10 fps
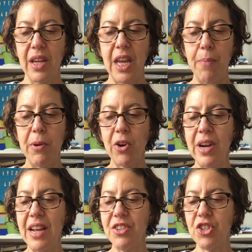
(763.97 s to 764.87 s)
"Keep your
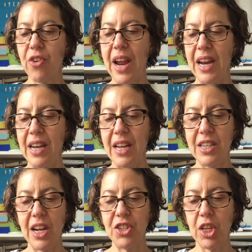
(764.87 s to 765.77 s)
knees straight and
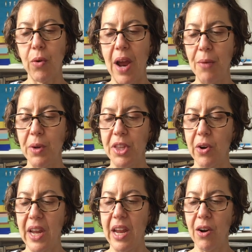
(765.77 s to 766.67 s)
touch the ground with
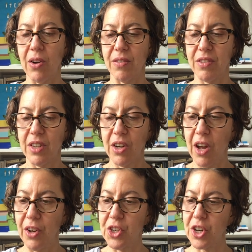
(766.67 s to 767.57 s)
your ears,"
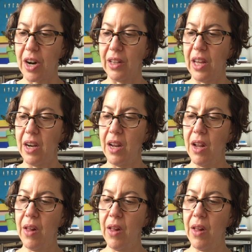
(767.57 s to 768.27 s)
called Charlotte.